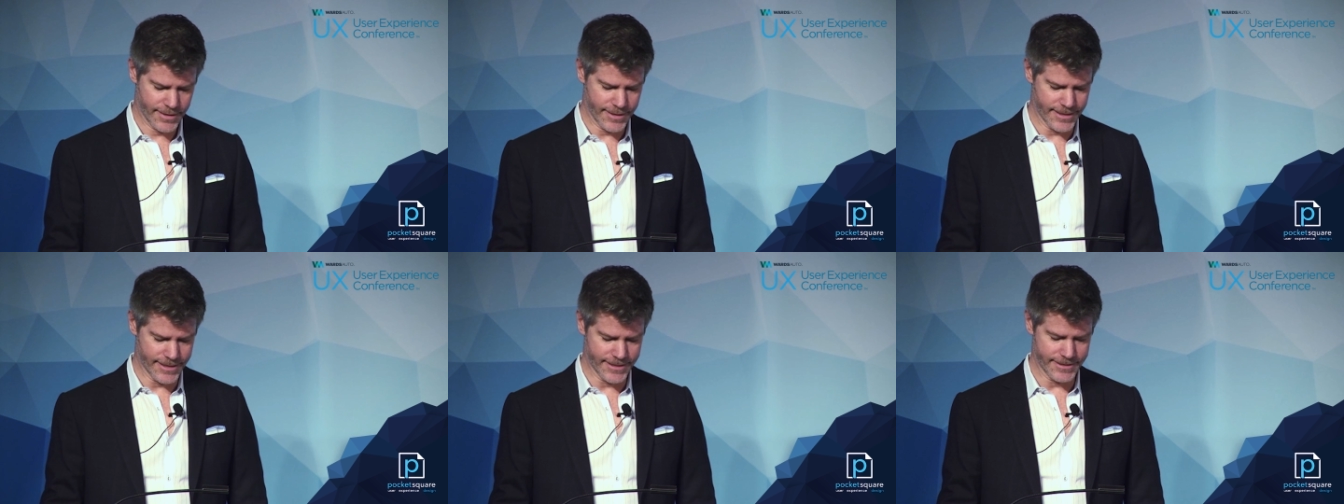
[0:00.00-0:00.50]

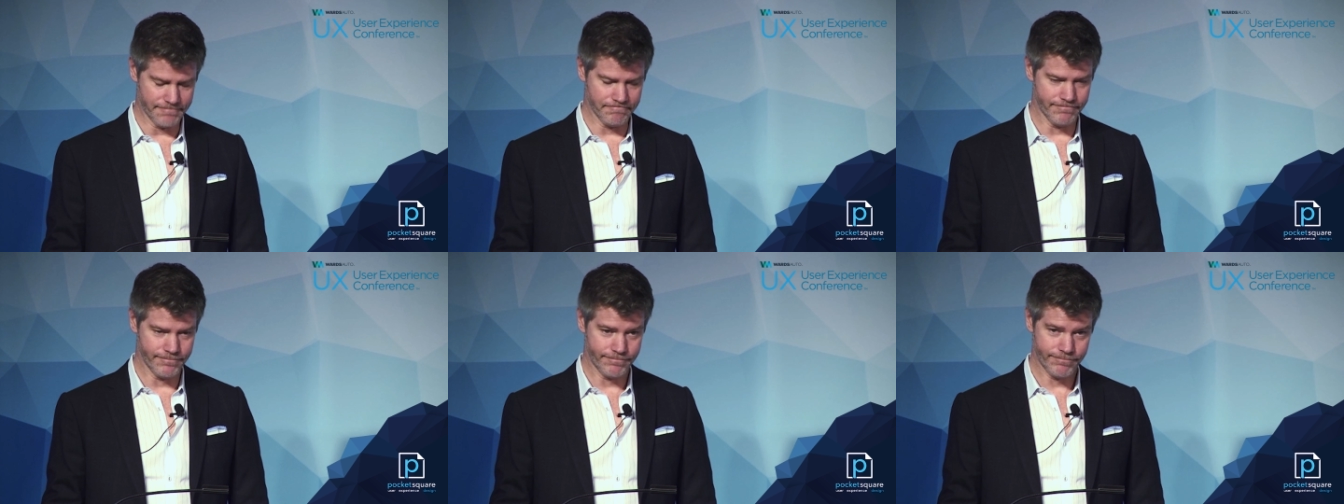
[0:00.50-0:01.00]

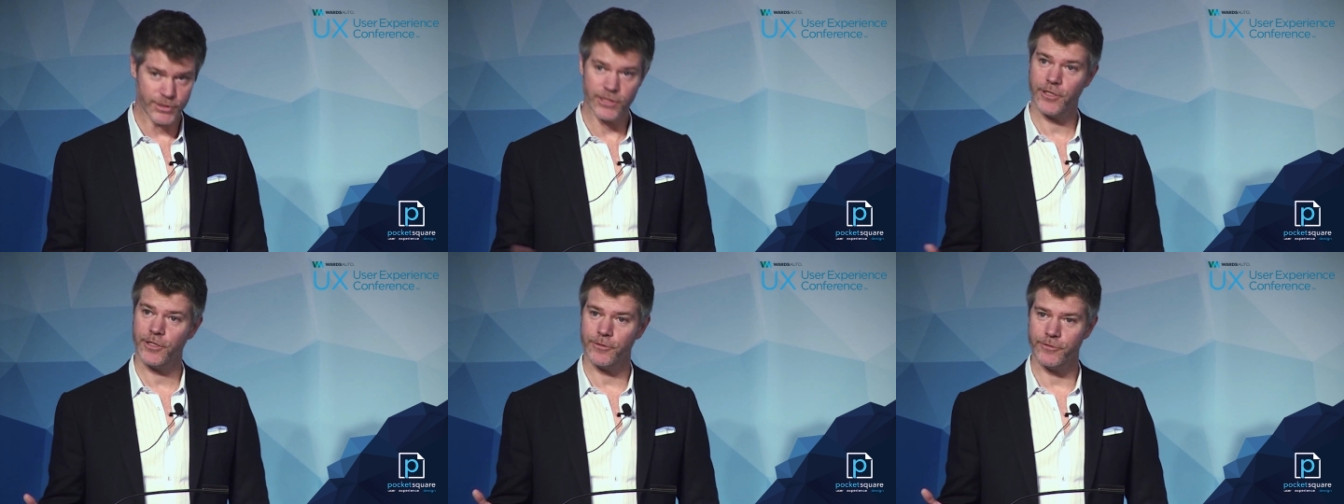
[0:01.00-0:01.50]
But the
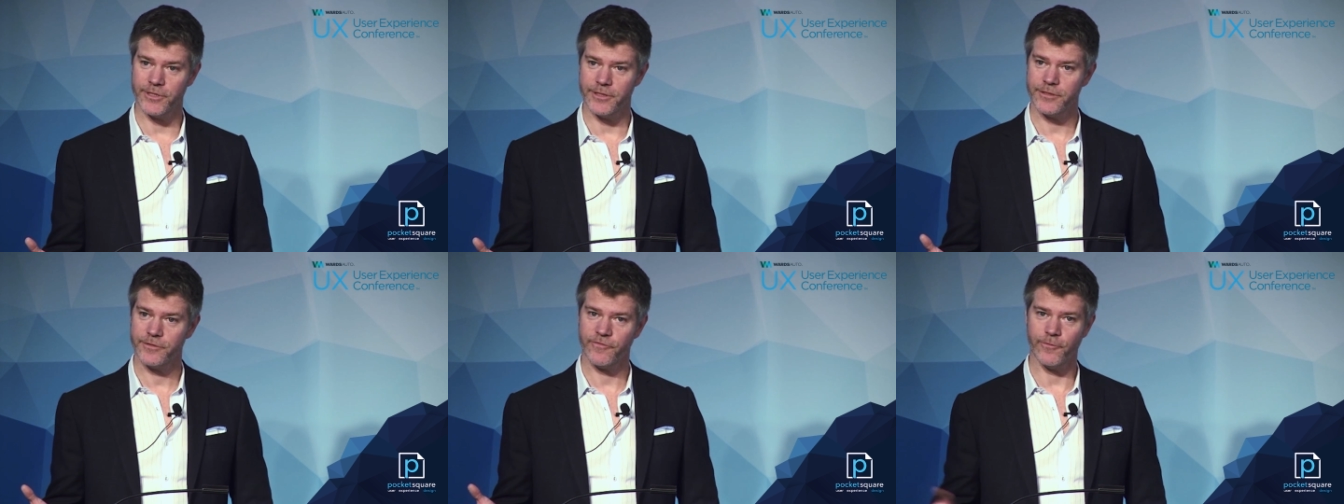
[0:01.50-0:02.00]
good news
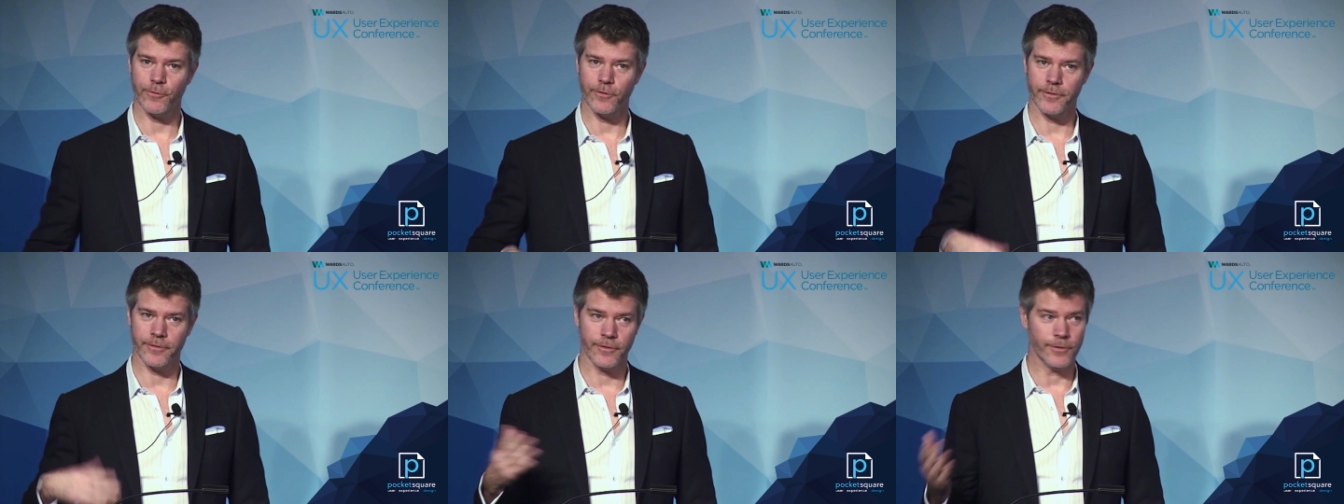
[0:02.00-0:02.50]
is,
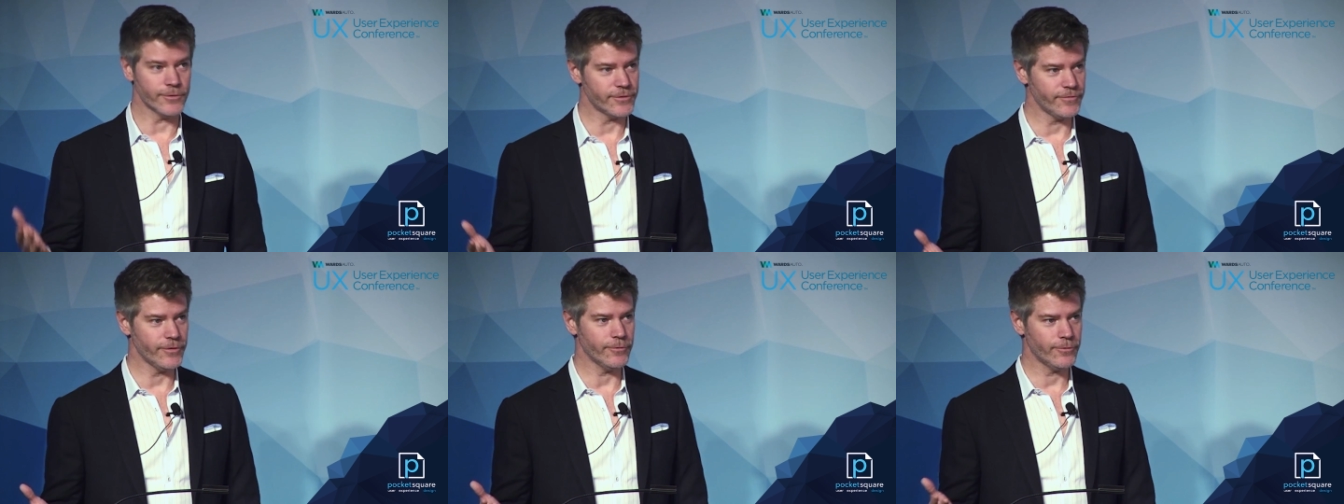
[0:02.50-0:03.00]
for those
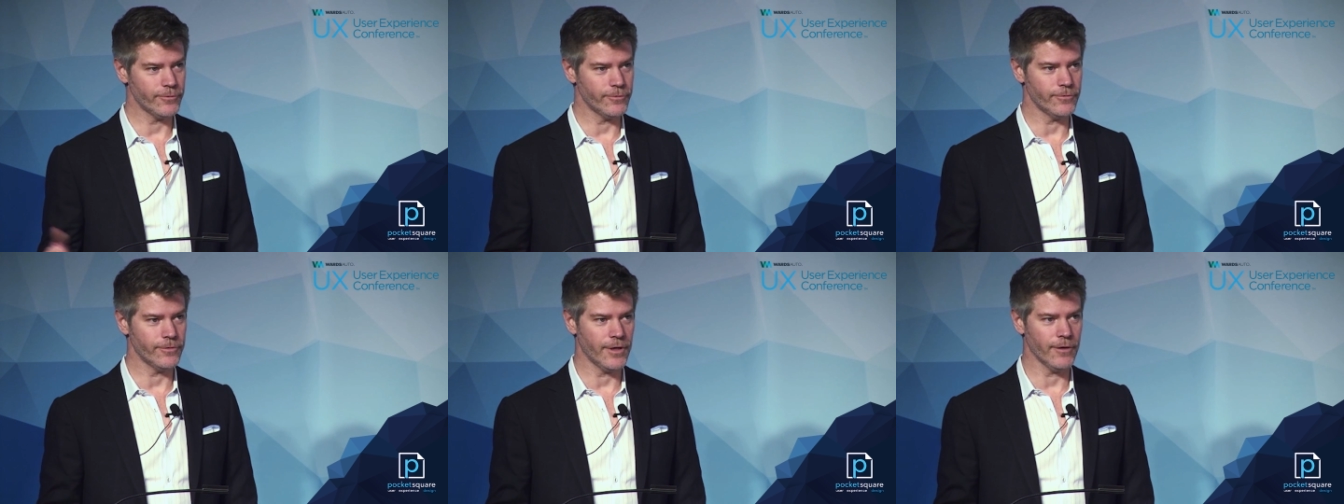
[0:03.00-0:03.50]
of you
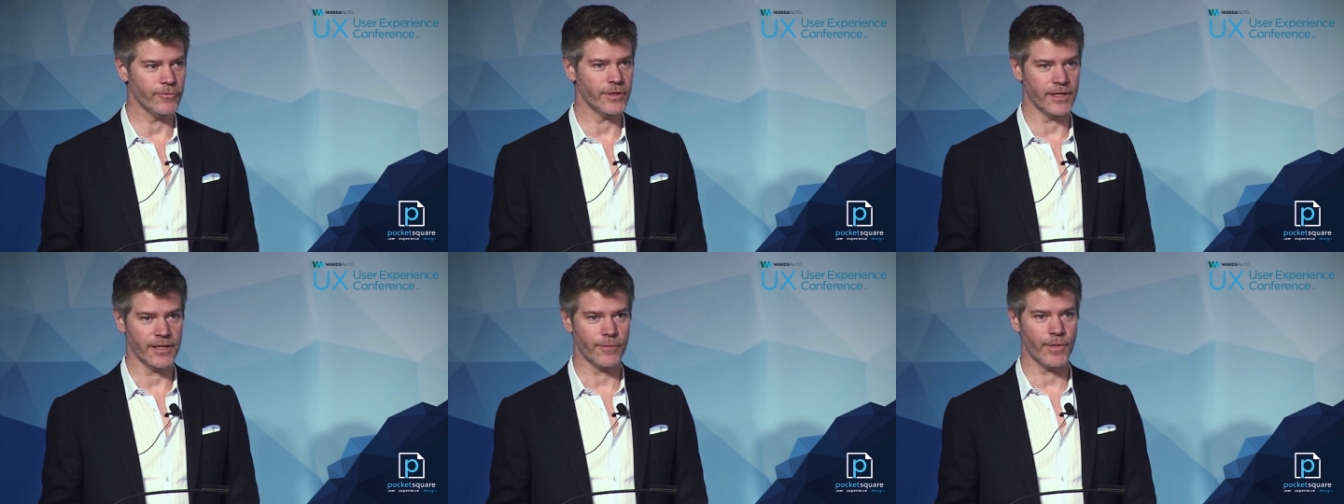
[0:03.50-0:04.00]
who are
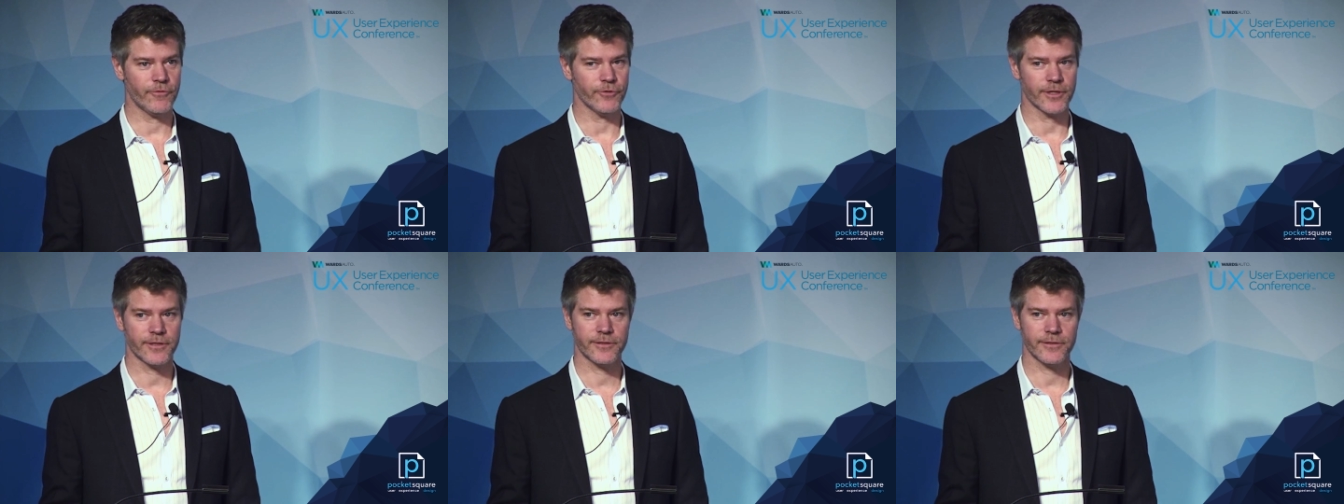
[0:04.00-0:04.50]
really into
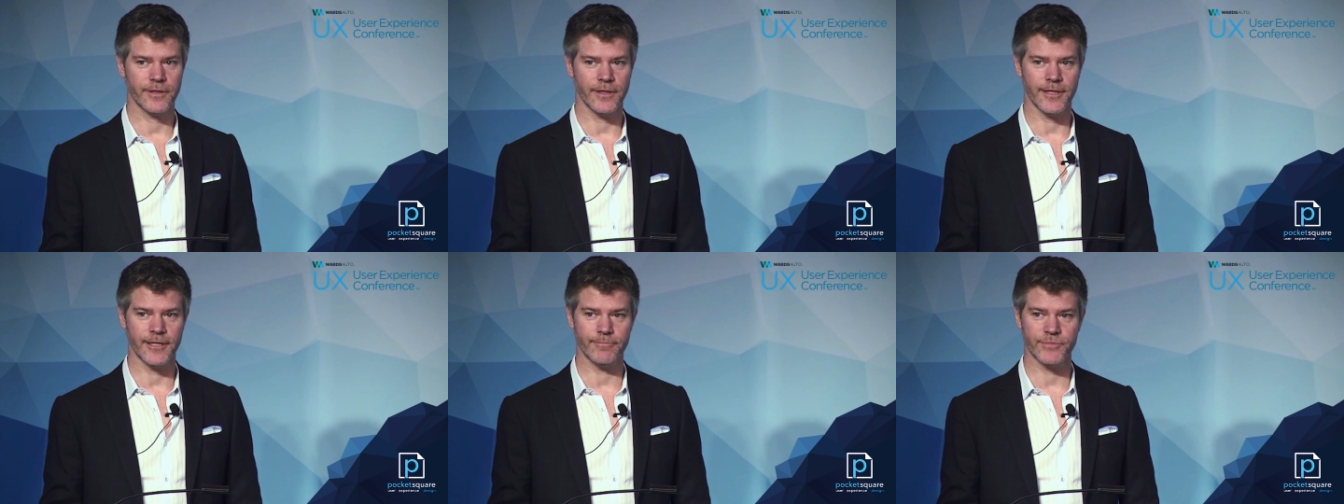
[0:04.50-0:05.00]
metrics,
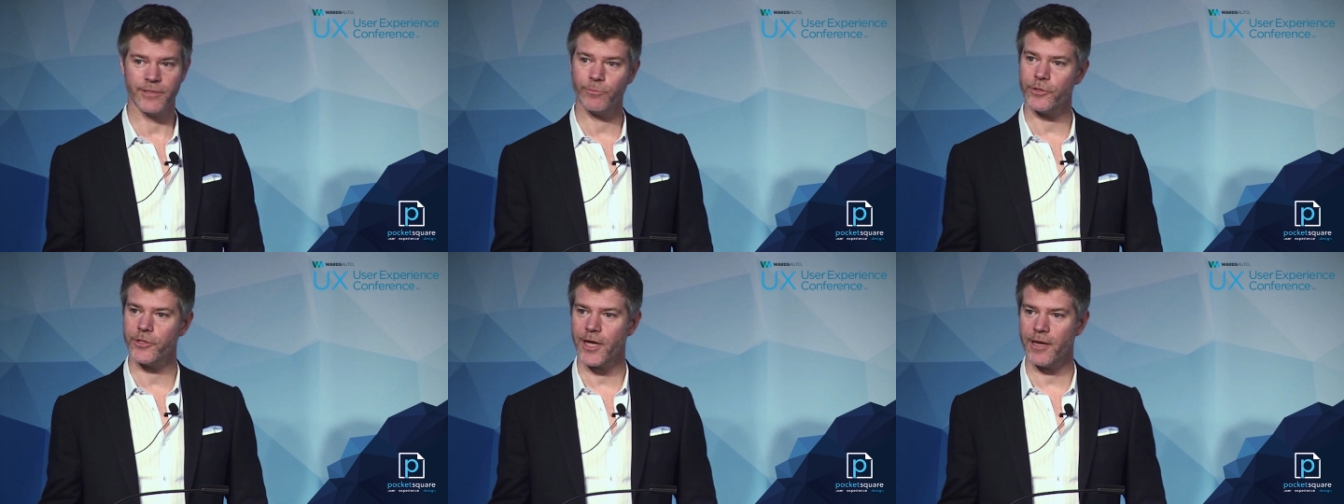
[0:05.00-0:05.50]

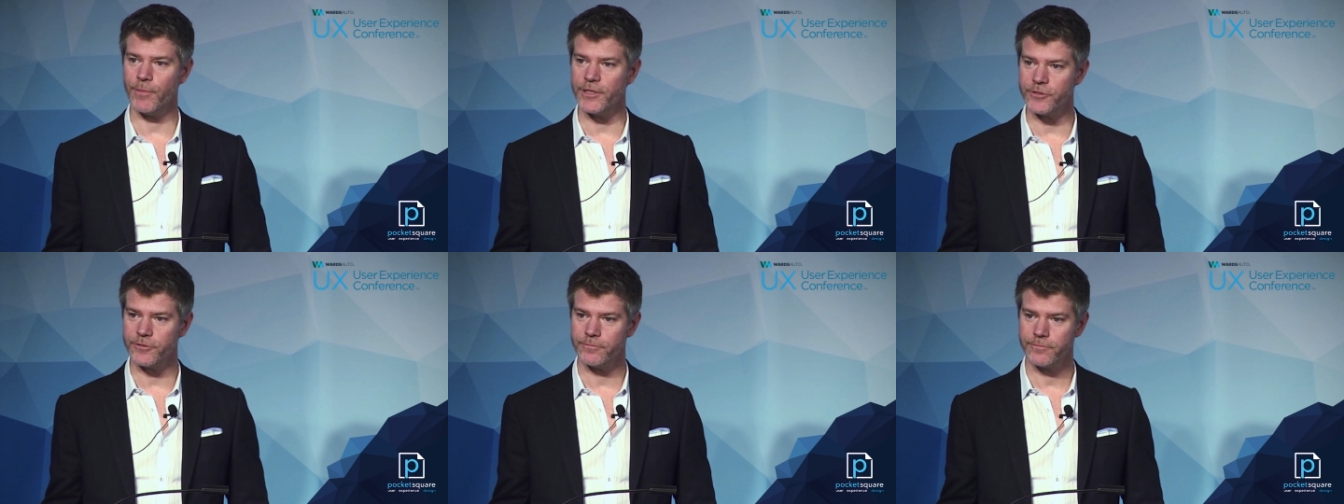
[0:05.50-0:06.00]
simple you can
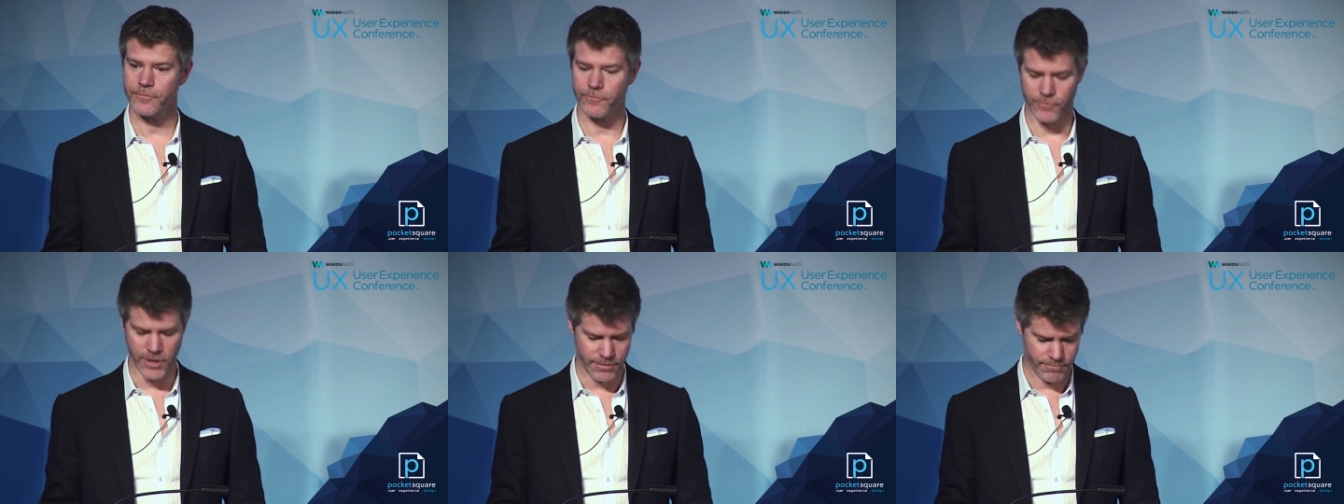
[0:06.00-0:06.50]
measure,
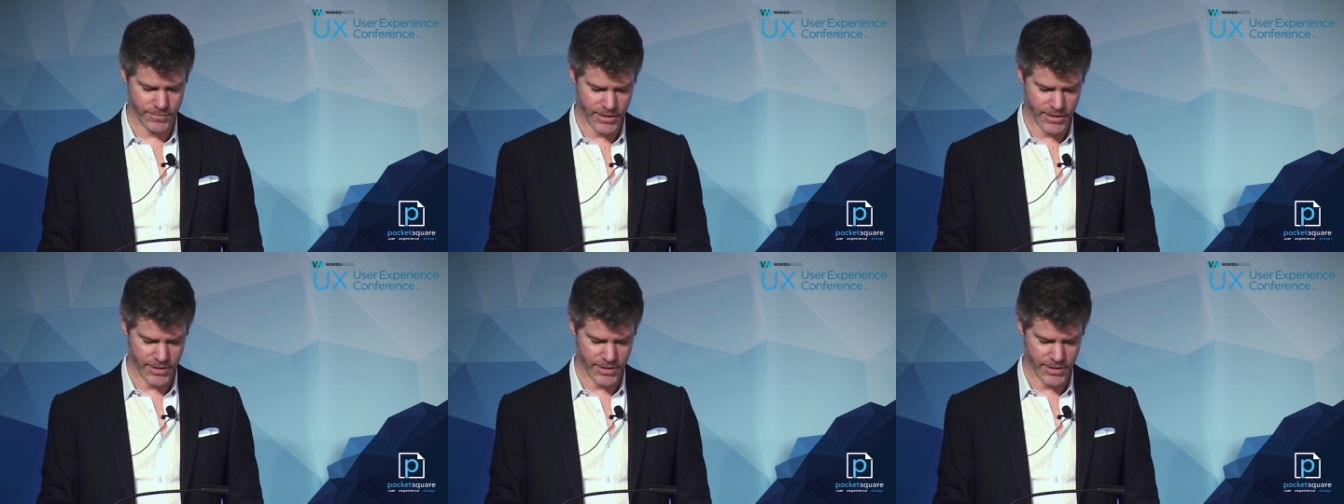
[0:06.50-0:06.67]
right?